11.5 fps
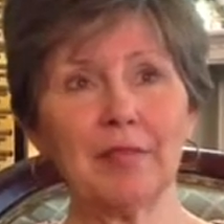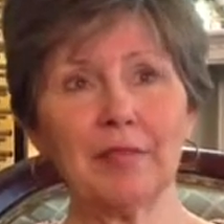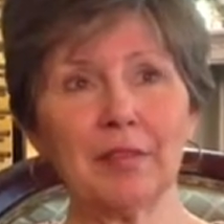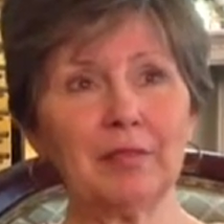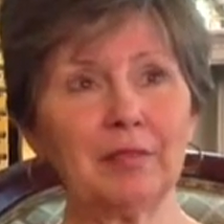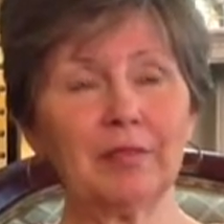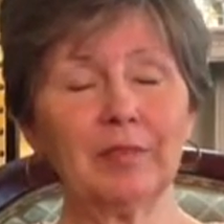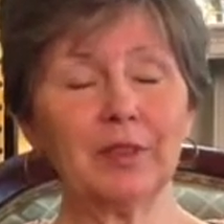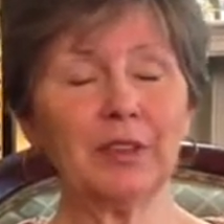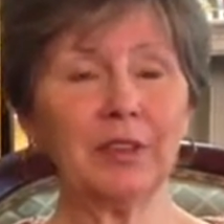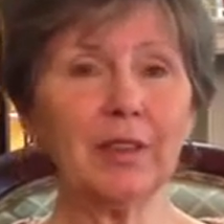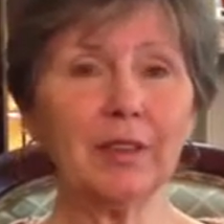feel
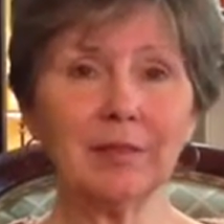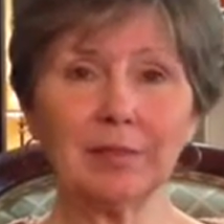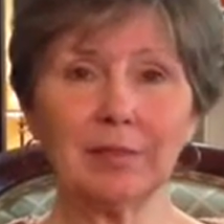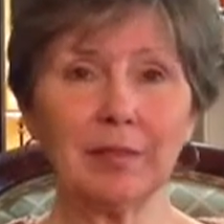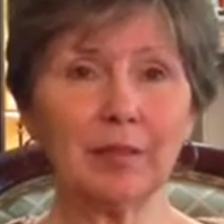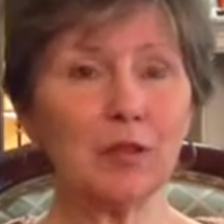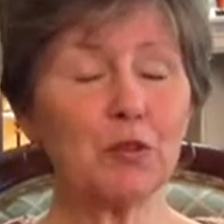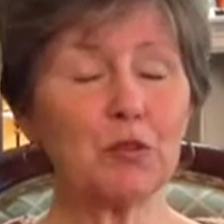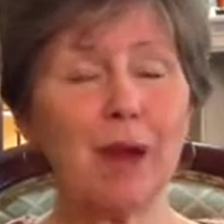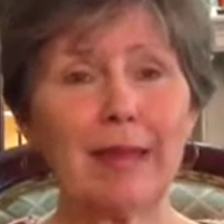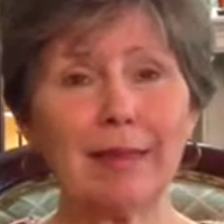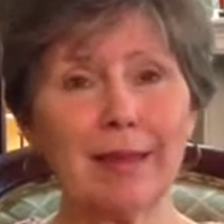good. I feel
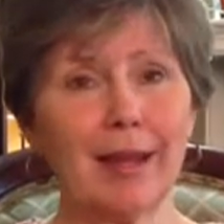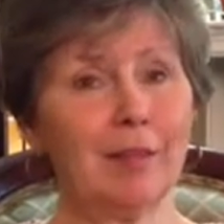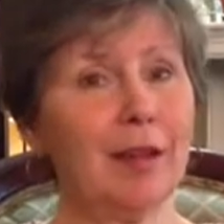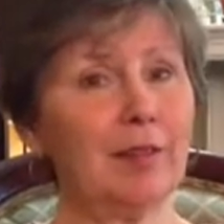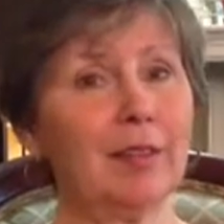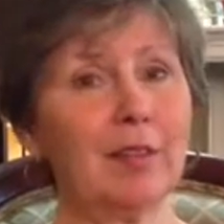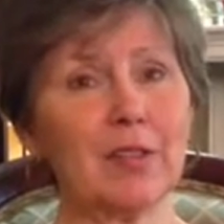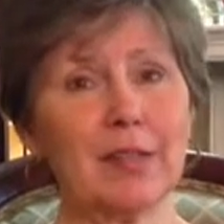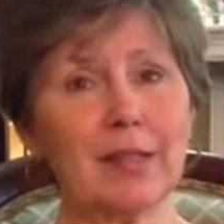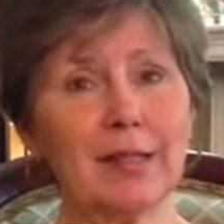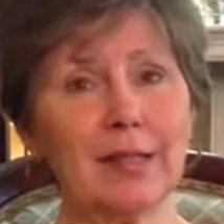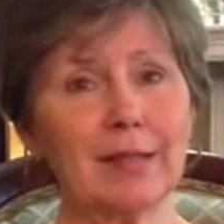great that I don't have liver
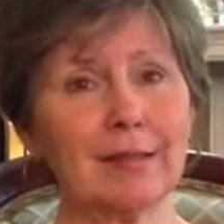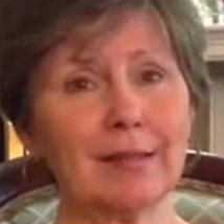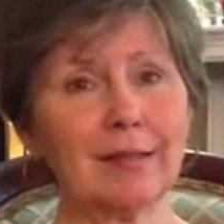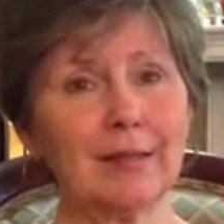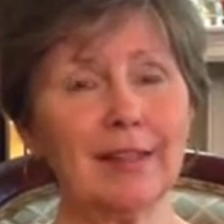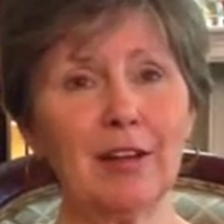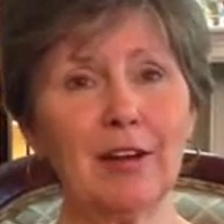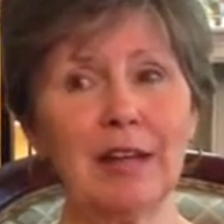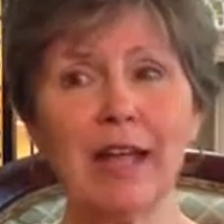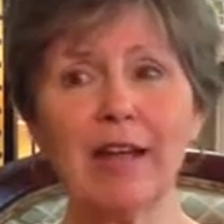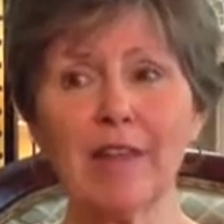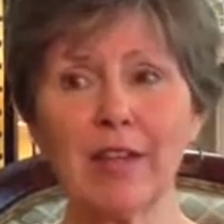disease. And
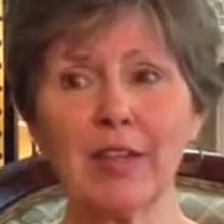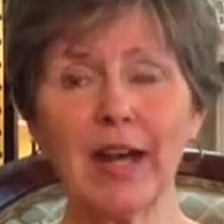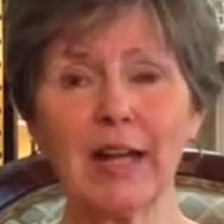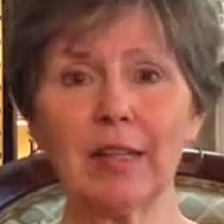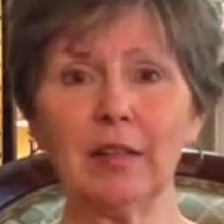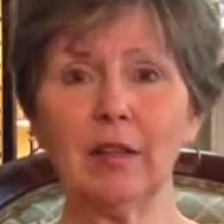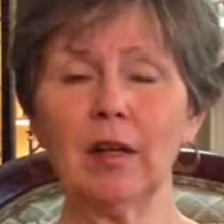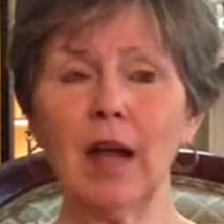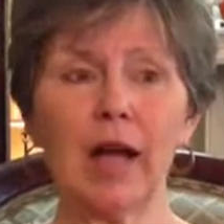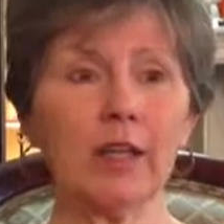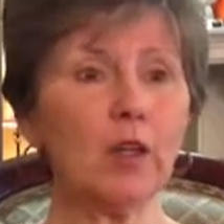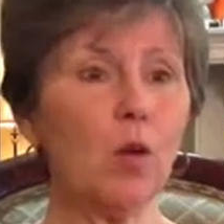not that I
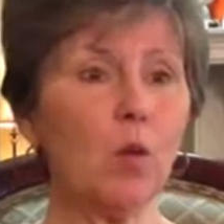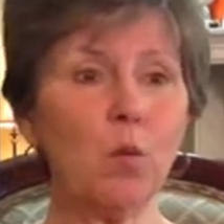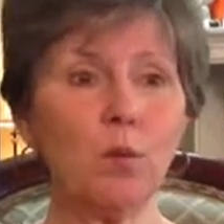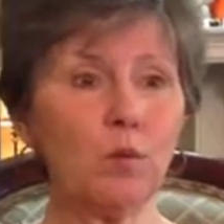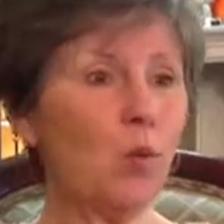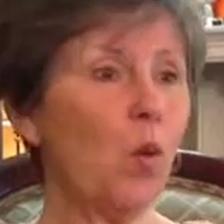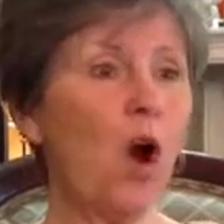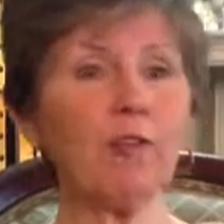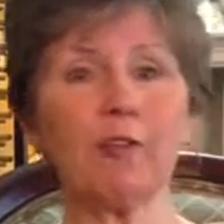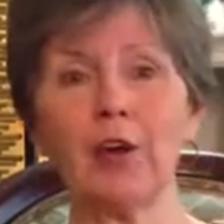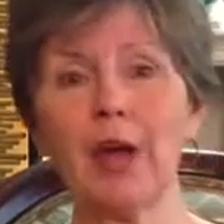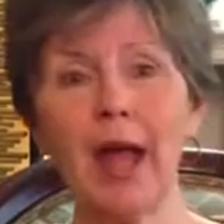can go walk
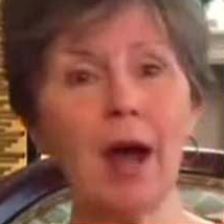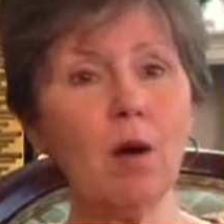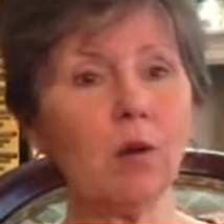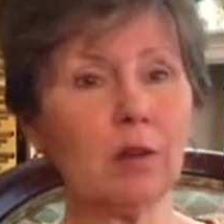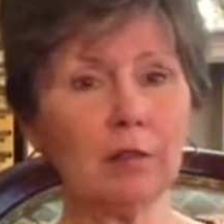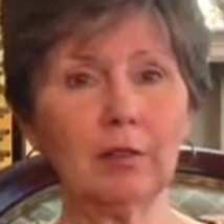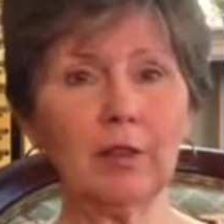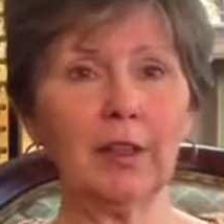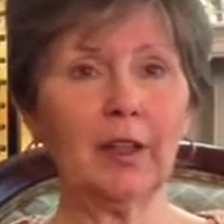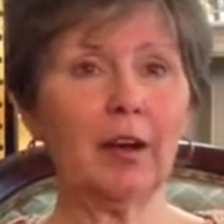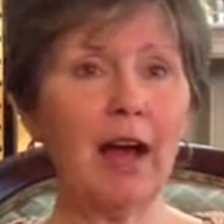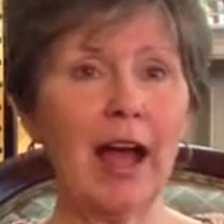for an hour.
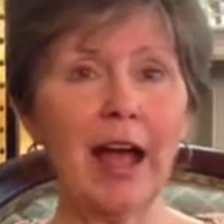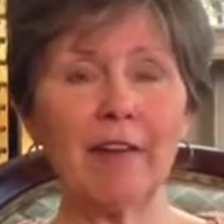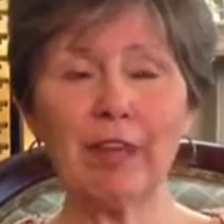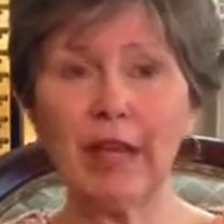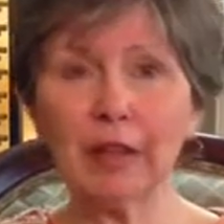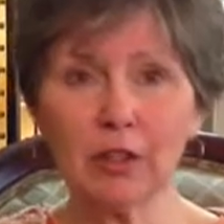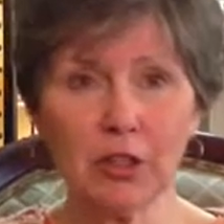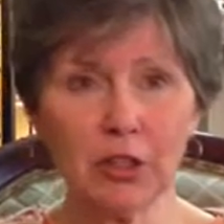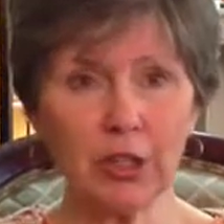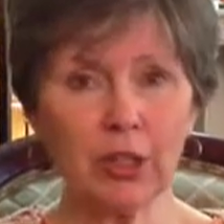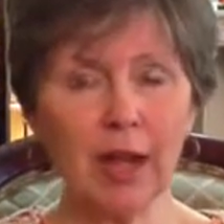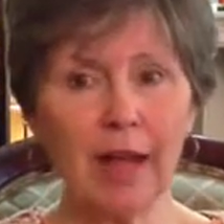I have
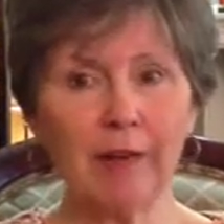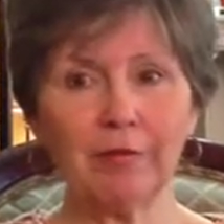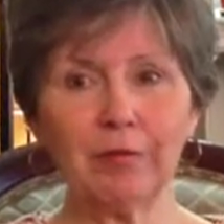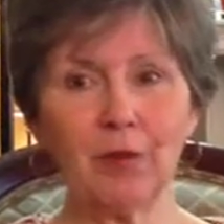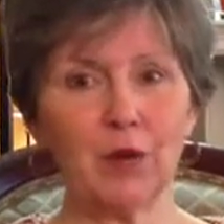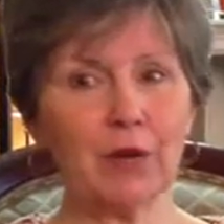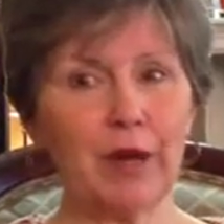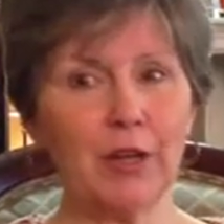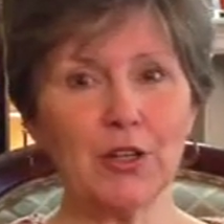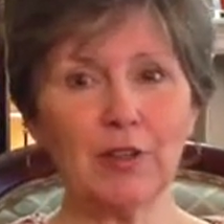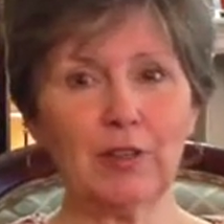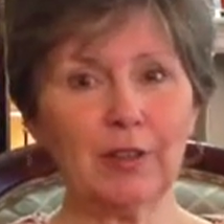energy. I have 4
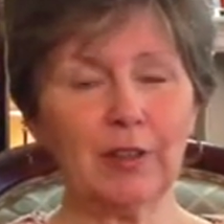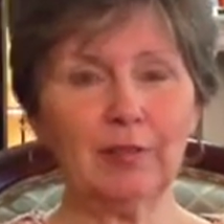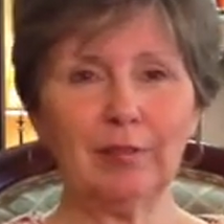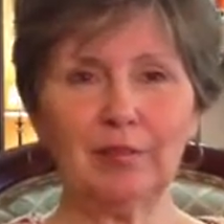grandchildren that